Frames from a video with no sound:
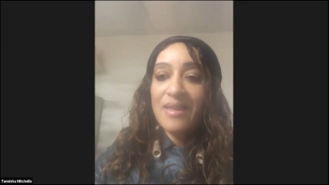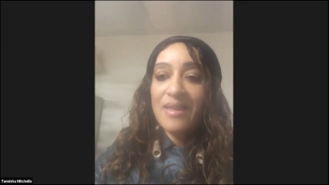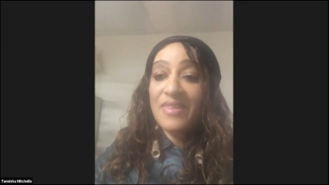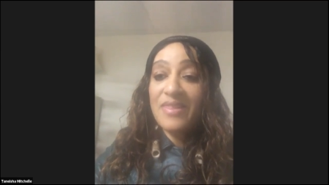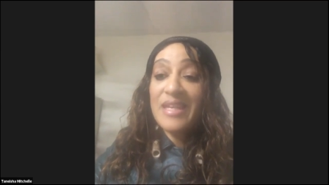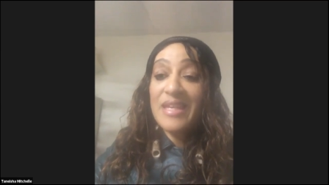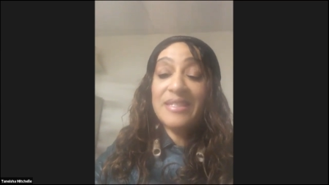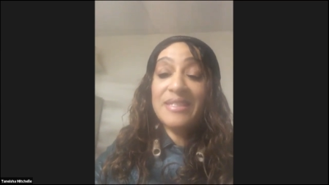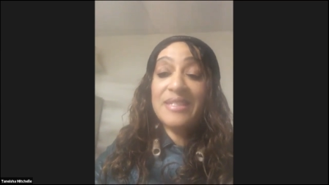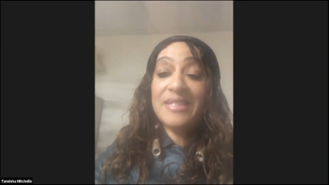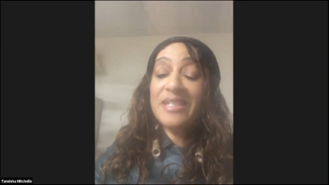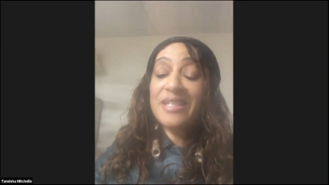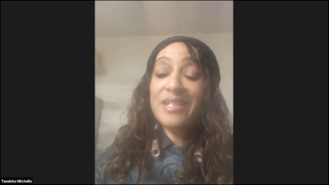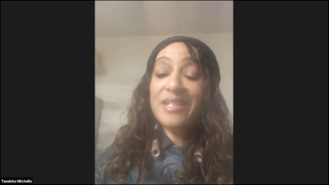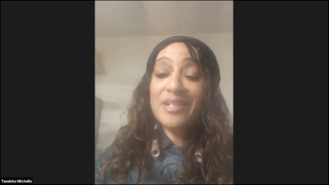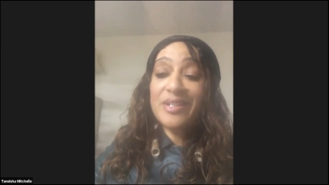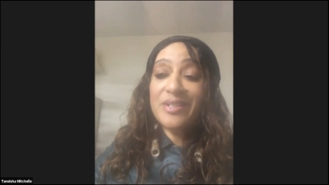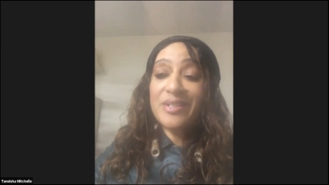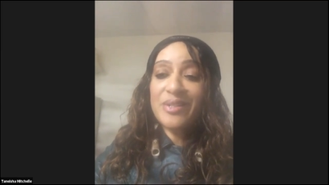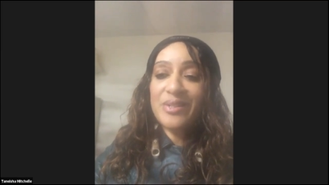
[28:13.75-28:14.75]
that
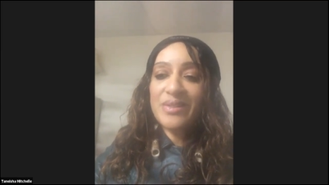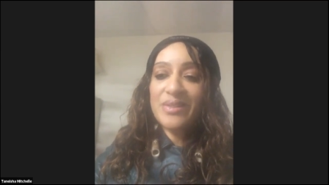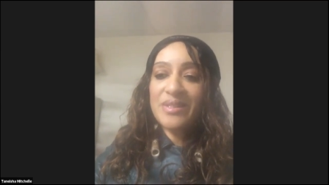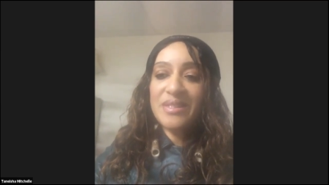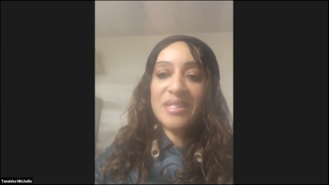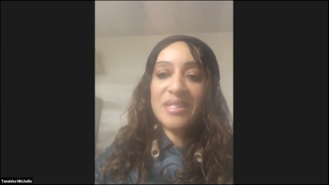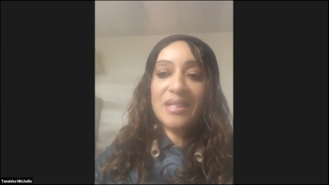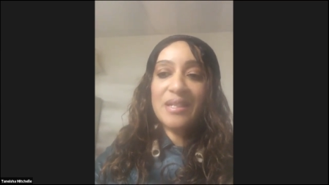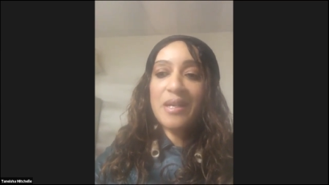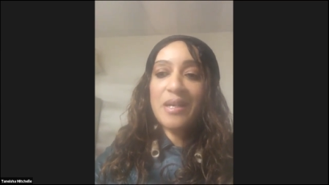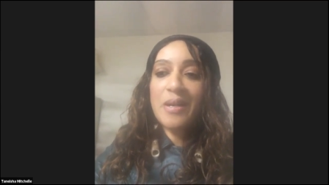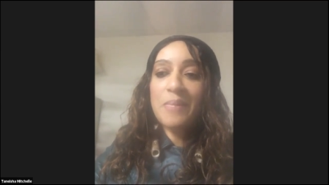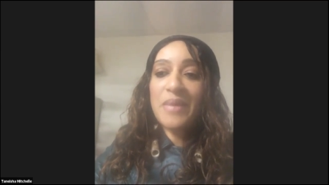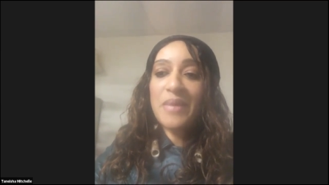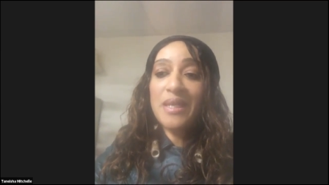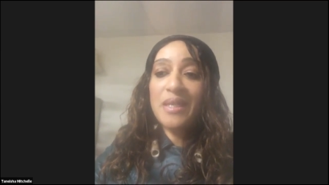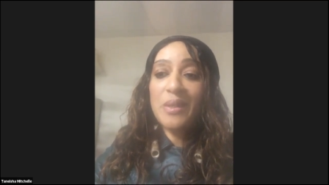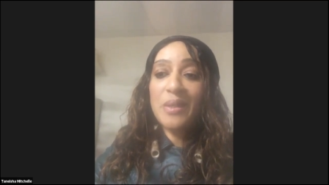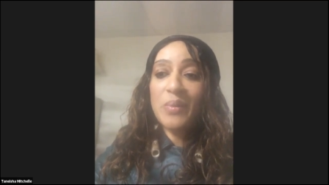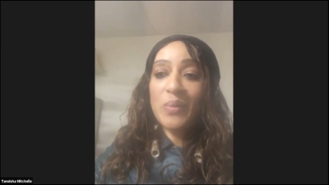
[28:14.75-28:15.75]
dares to come
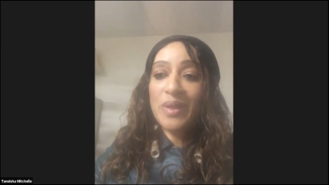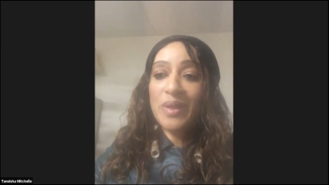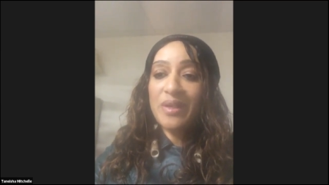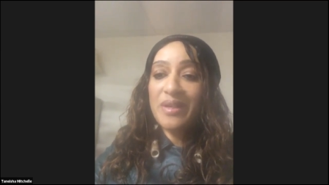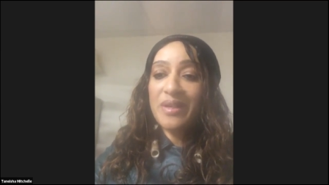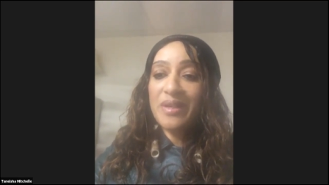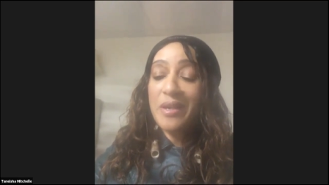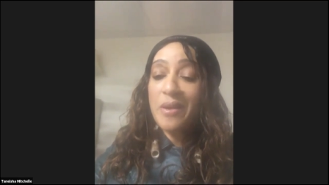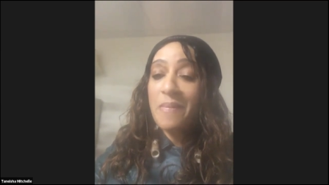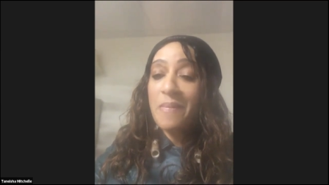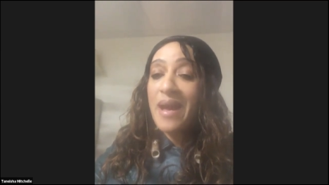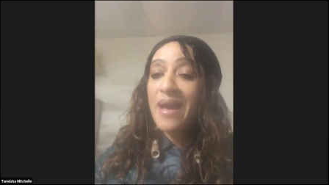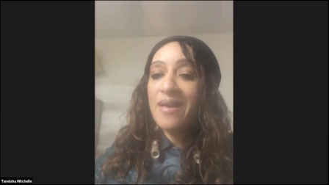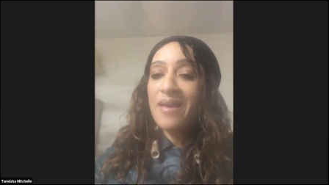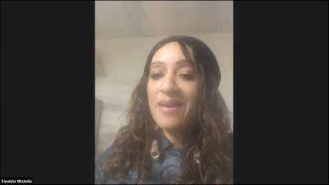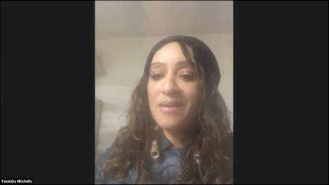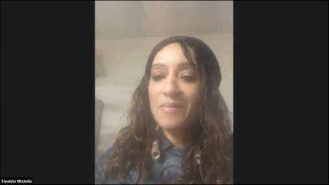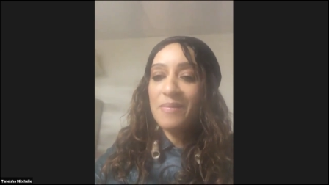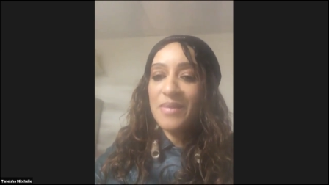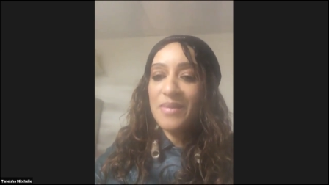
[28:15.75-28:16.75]
anywhere near my
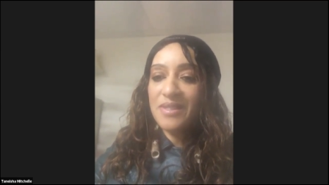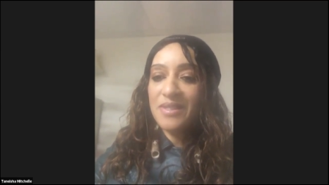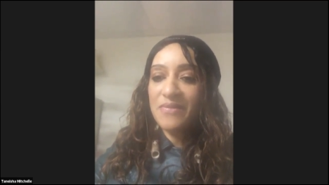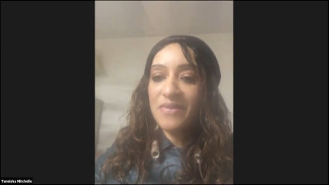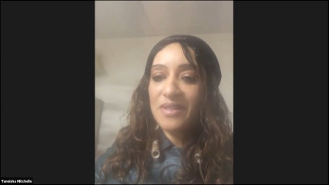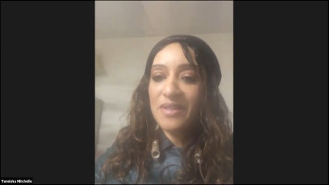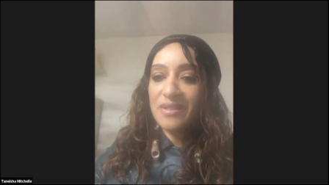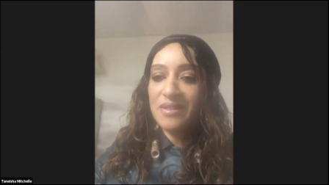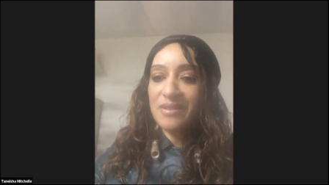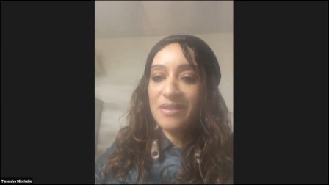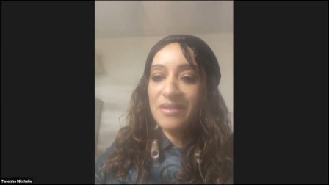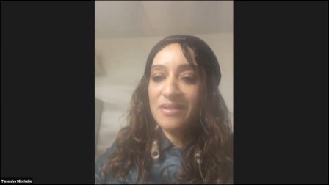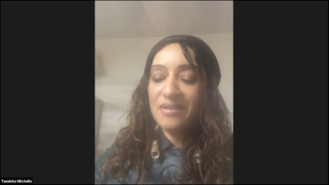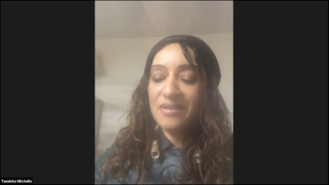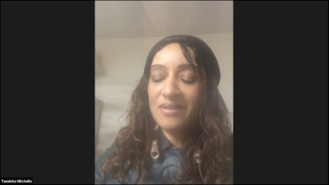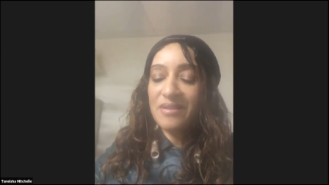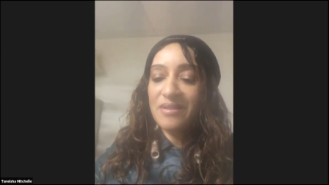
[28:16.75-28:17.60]
hemisphere.